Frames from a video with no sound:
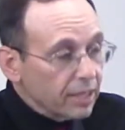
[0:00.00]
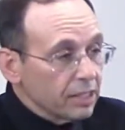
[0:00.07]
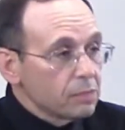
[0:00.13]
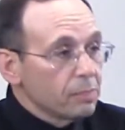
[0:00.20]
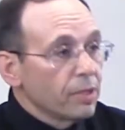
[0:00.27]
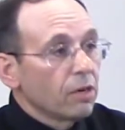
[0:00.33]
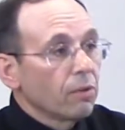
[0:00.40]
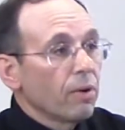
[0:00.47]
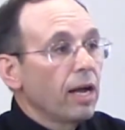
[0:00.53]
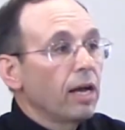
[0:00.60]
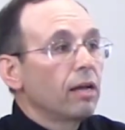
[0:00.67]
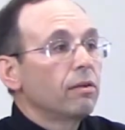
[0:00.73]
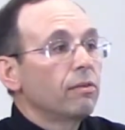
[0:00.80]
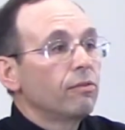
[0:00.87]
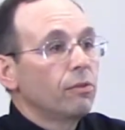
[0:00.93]
It's been
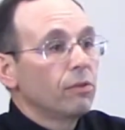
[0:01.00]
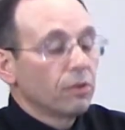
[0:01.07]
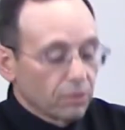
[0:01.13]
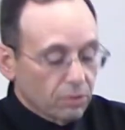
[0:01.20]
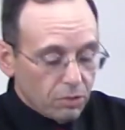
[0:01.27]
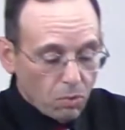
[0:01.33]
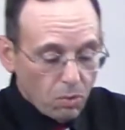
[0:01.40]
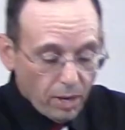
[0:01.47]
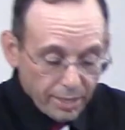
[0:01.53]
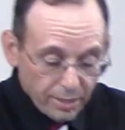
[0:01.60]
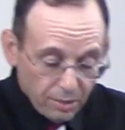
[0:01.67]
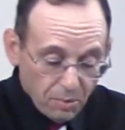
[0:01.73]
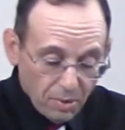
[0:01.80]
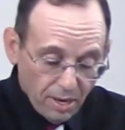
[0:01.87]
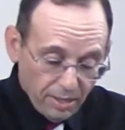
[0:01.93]
around for quite a
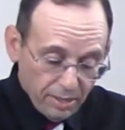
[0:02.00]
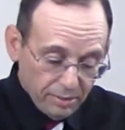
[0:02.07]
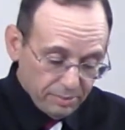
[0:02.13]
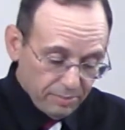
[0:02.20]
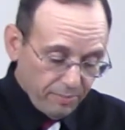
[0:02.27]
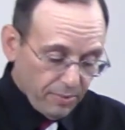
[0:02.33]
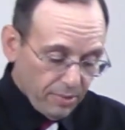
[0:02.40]
while.